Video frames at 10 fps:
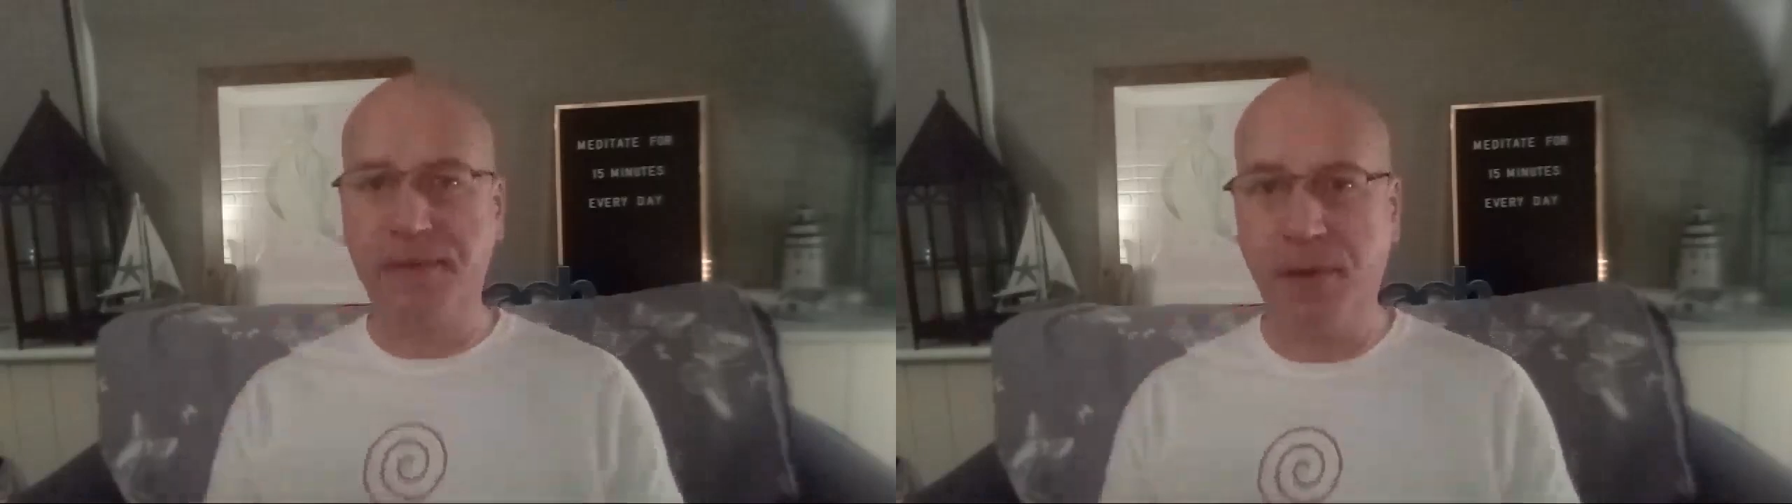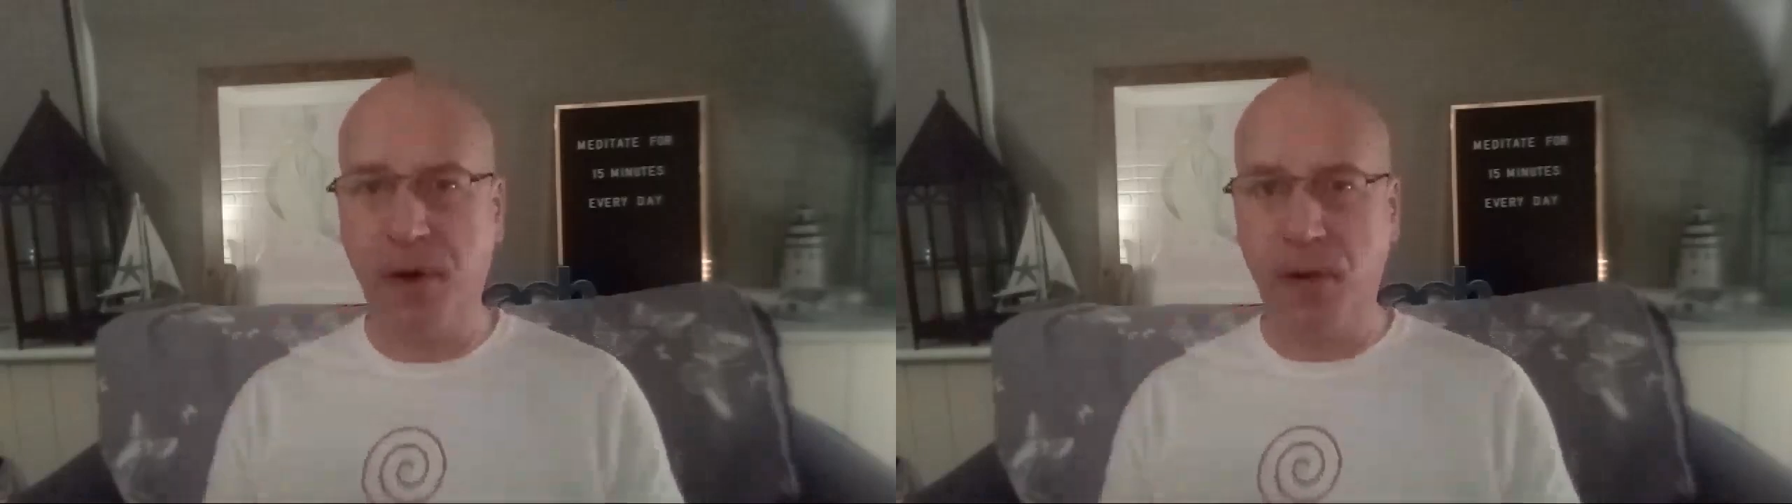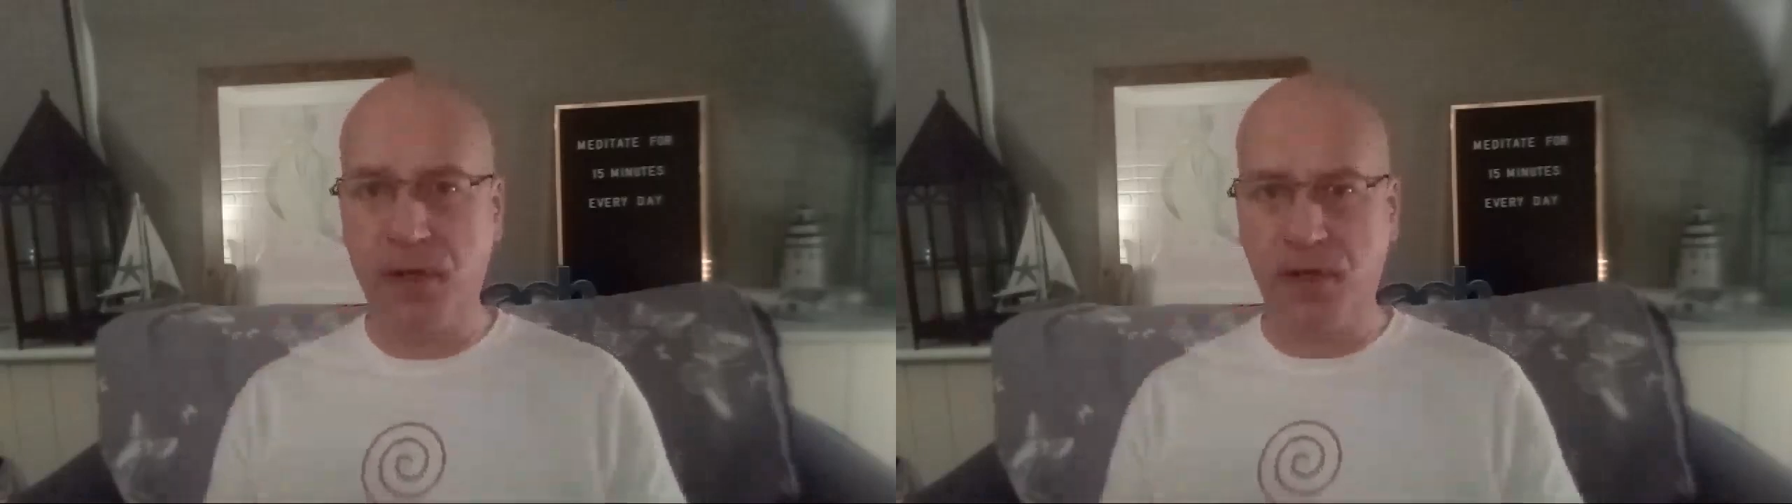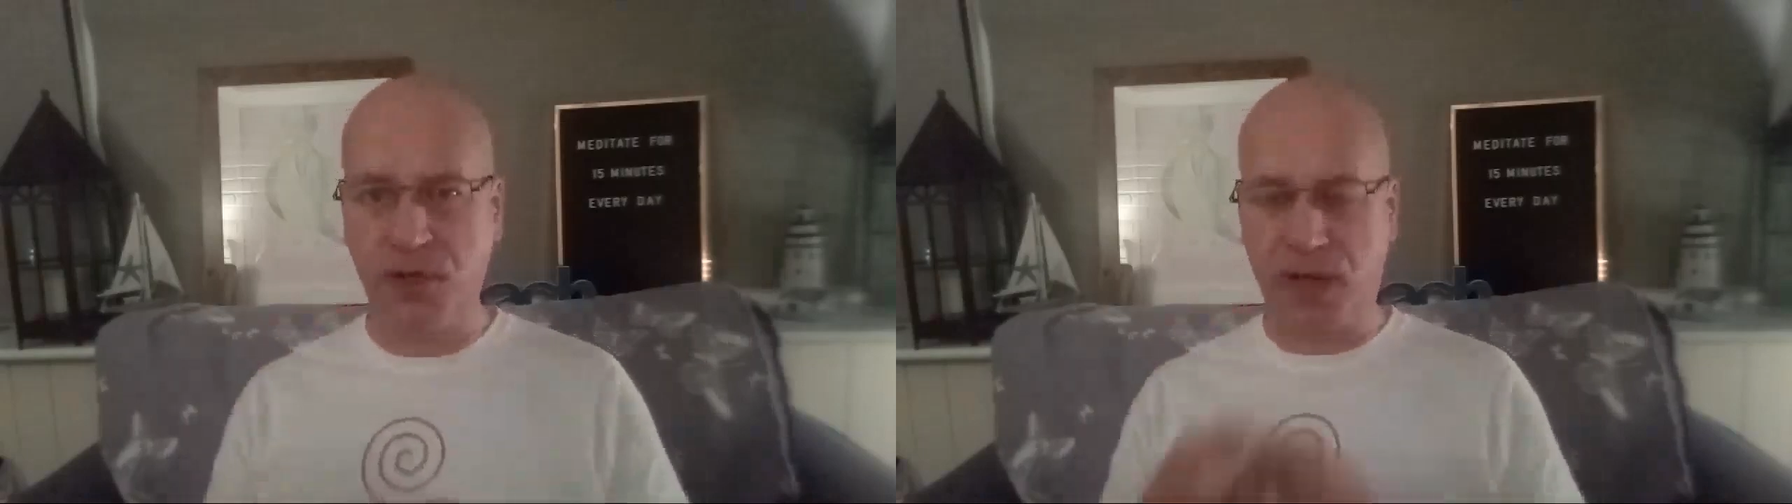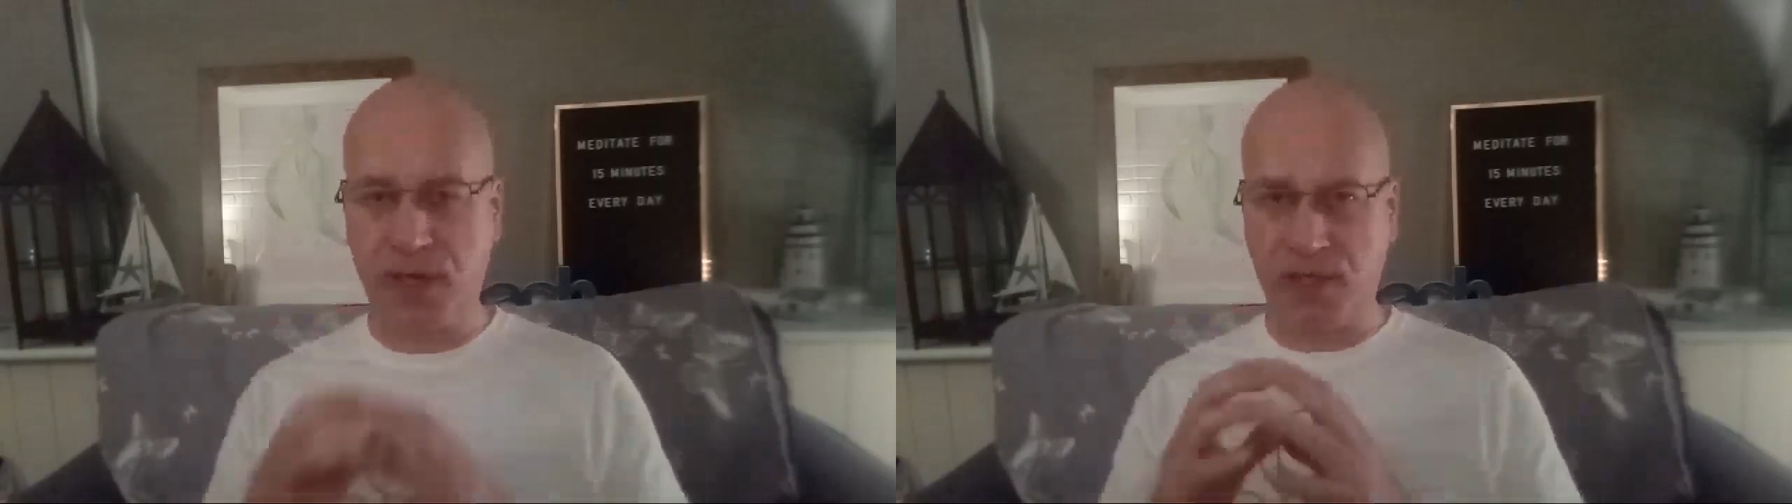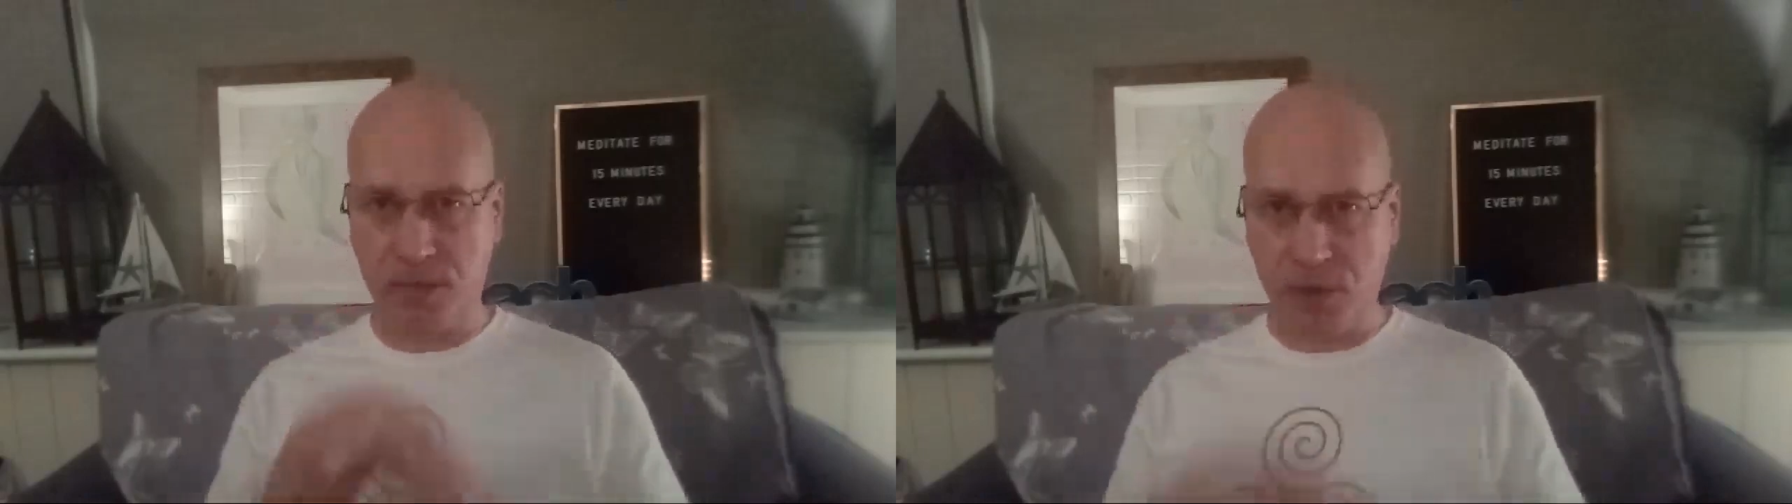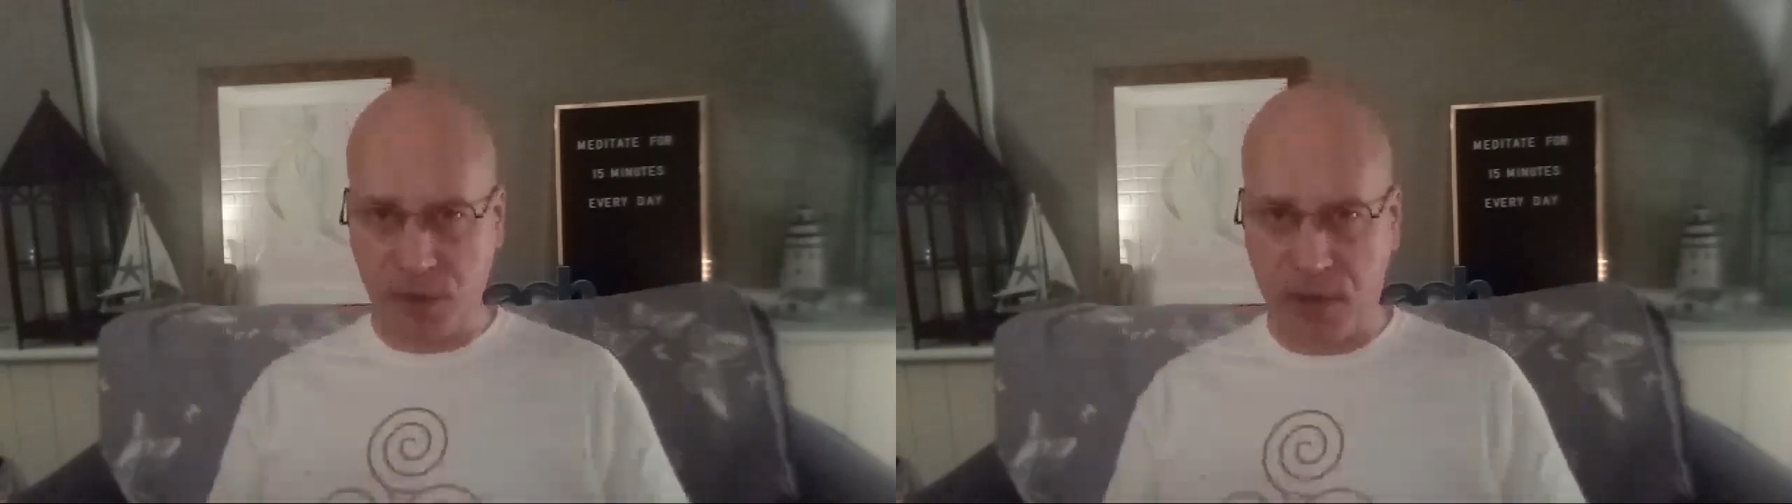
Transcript: forward, shine as much